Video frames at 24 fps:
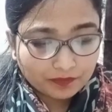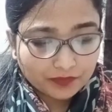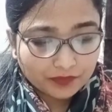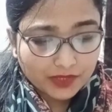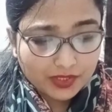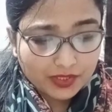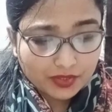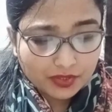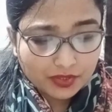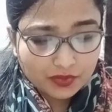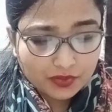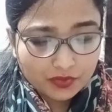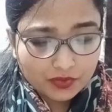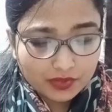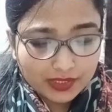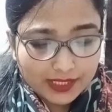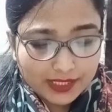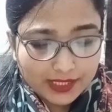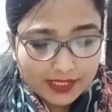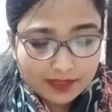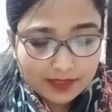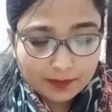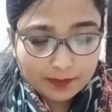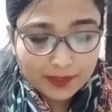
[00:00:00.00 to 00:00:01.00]
It didn't
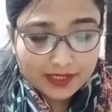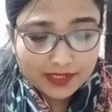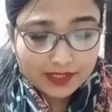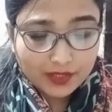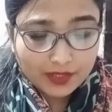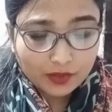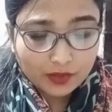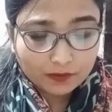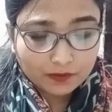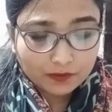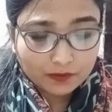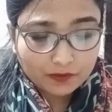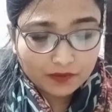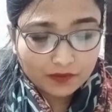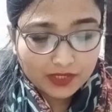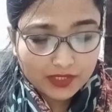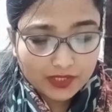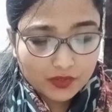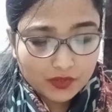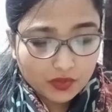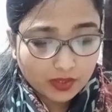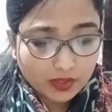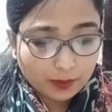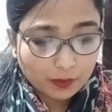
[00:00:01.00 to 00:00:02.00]
really express any of the
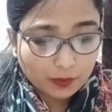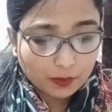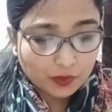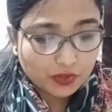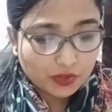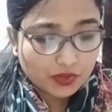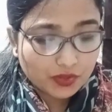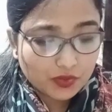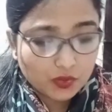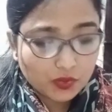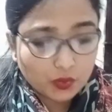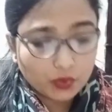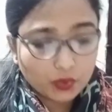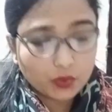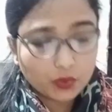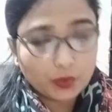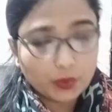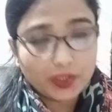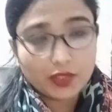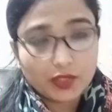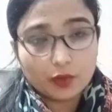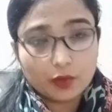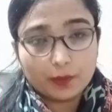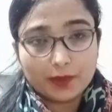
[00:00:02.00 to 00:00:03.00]
feelings or emotions known to
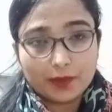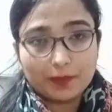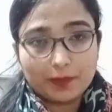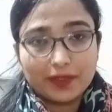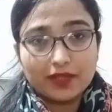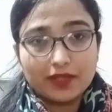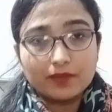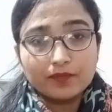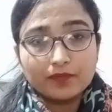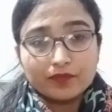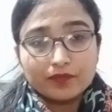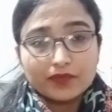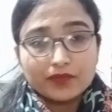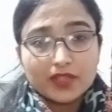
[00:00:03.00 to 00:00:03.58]
a human being.